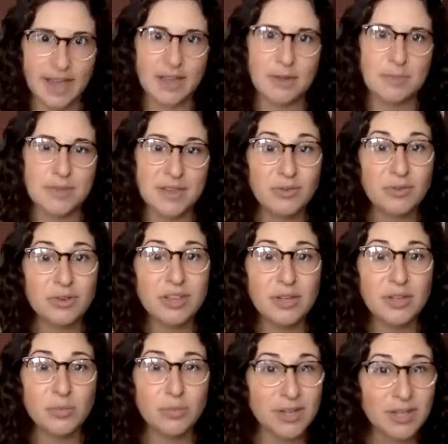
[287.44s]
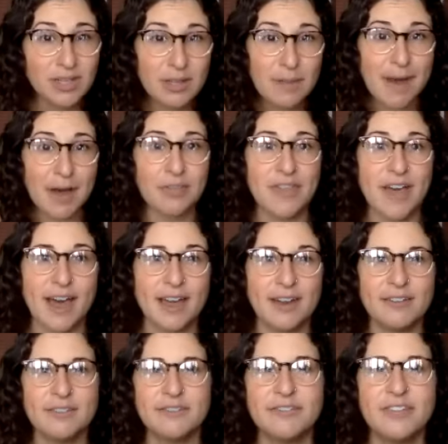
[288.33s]
And being really real about that
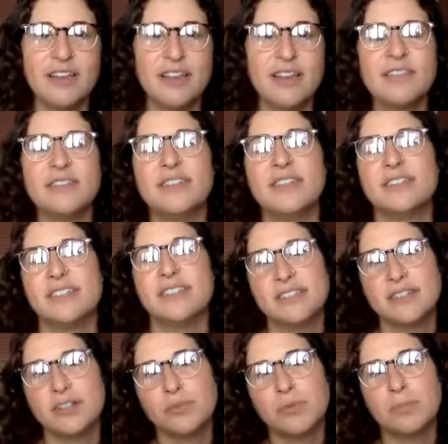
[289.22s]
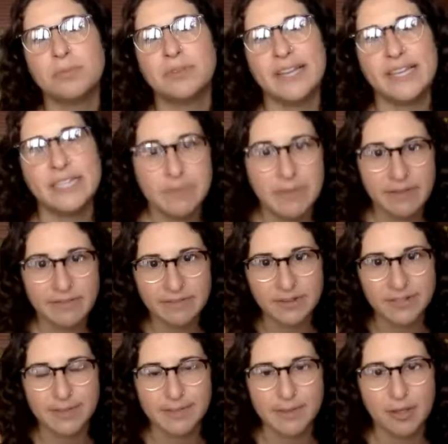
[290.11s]
of this isn't a replacement
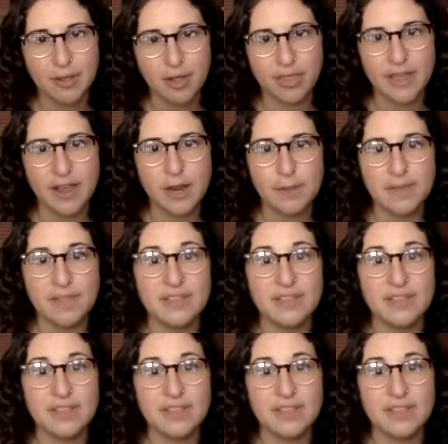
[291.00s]
for some other therapy.